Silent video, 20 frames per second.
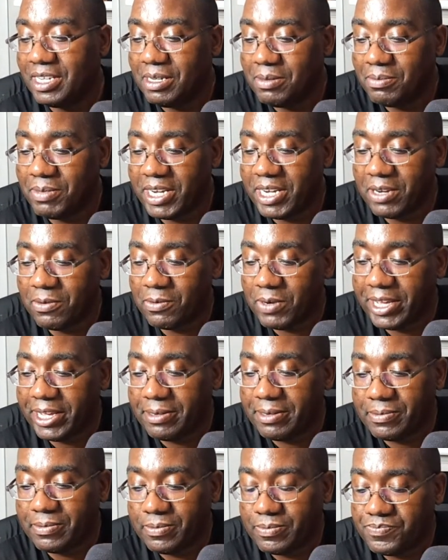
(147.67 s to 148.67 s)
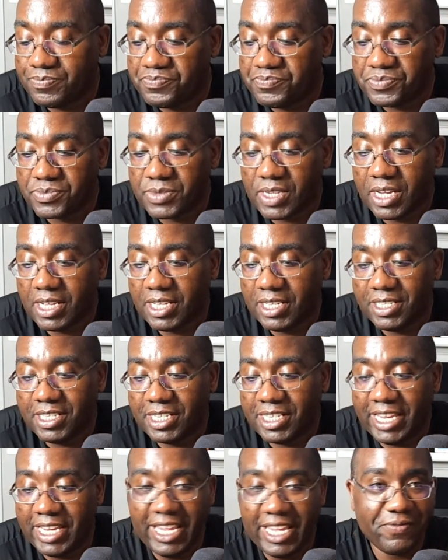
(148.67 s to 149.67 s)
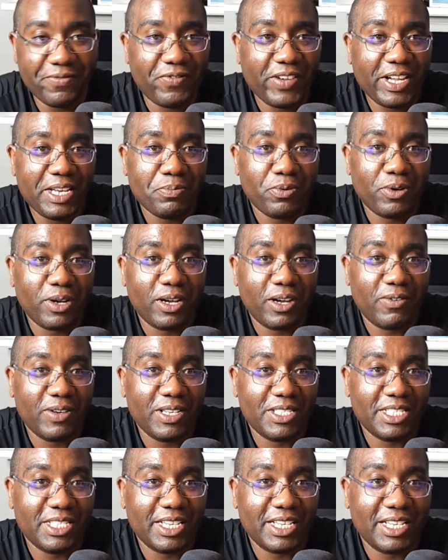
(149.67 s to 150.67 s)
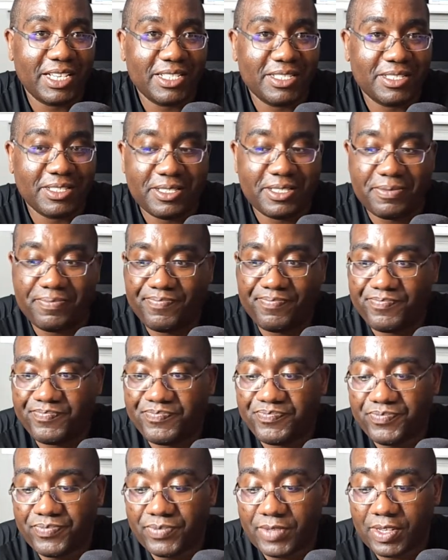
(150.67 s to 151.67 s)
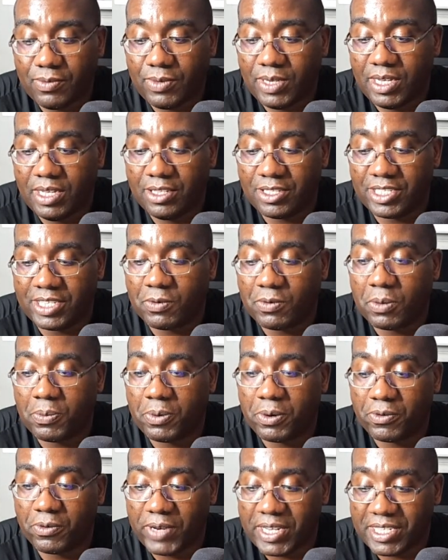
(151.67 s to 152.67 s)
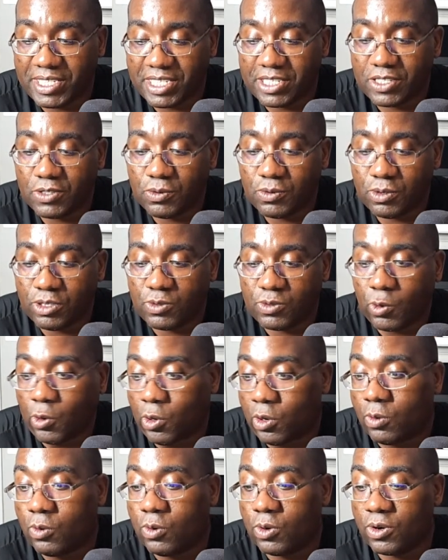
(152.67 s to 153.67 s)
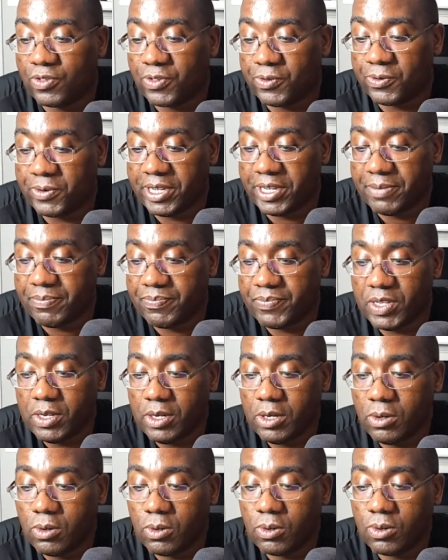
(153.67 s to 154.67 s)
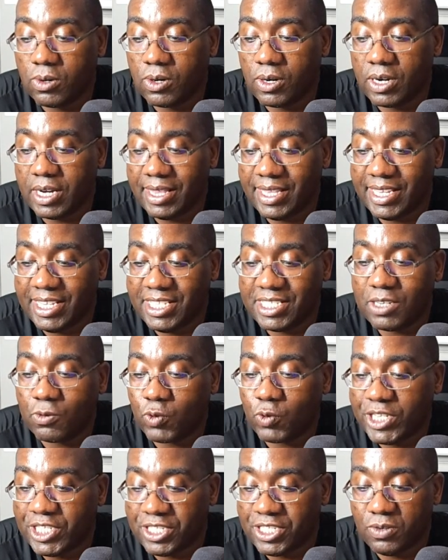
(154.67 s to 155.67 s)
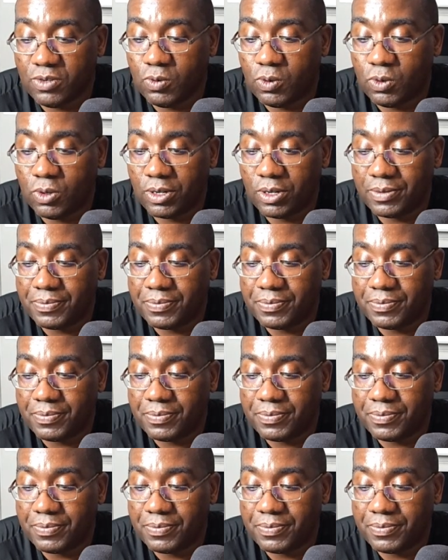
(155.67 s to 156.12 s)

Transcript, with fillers: But anyway, you can't fight progress, I guess, huh? Well, it looks like we're progressing towards World War III, or at least a regional war.